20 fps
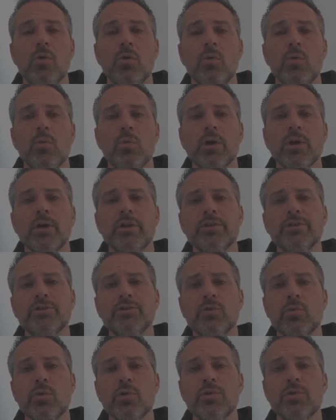We're going to
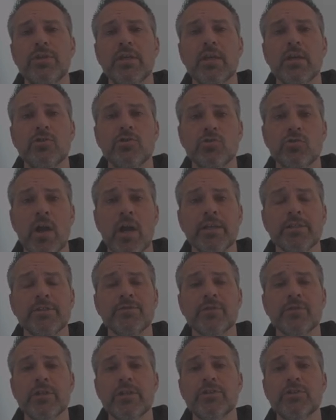store the address
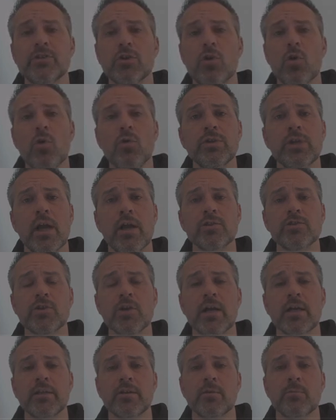for each the gold
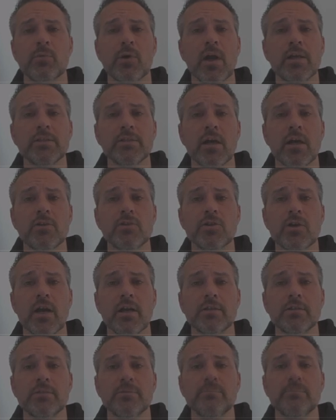contract and the prize
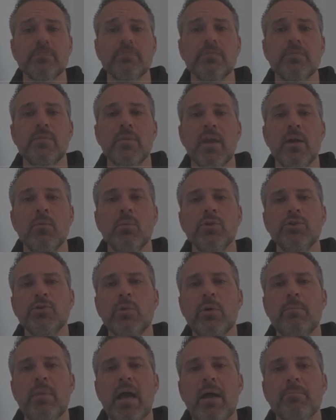contract, and we'll
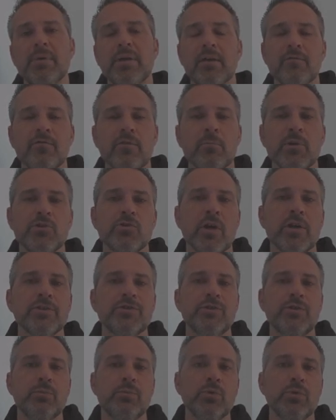do a mapping from address
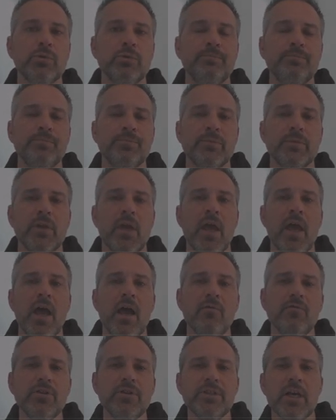to bool.
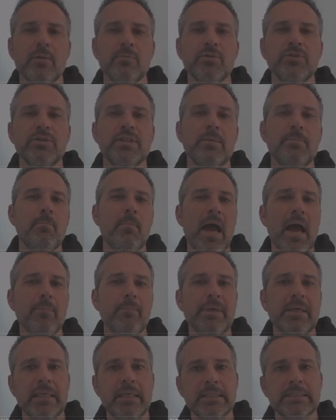Every time you see
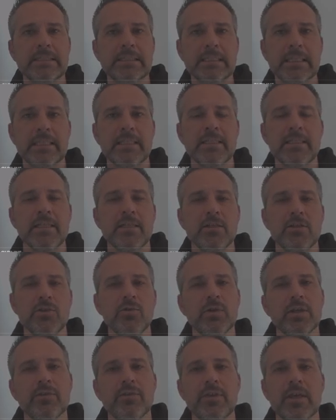mapping in Solidity,
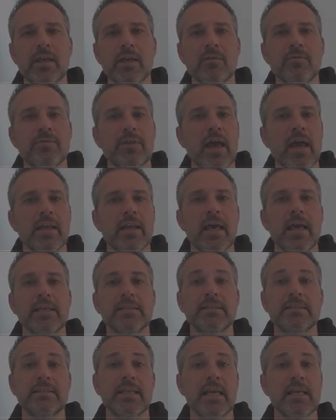you can think of that
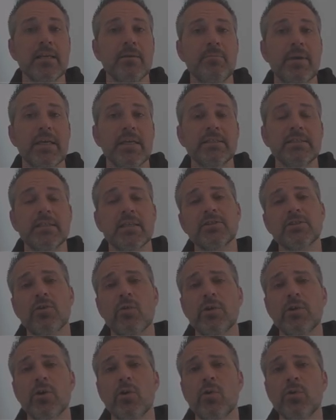as a database that's
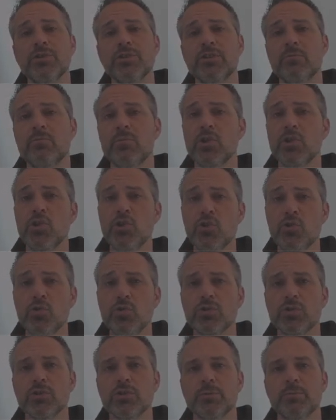going to hold some
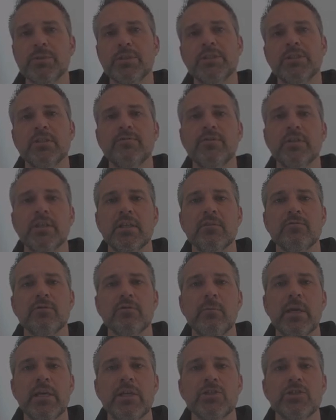user-specific
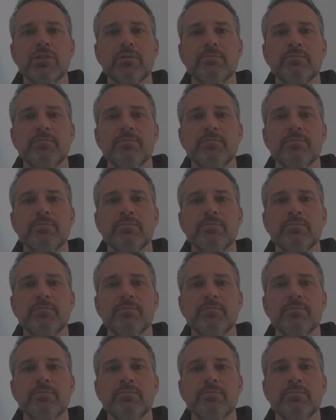information.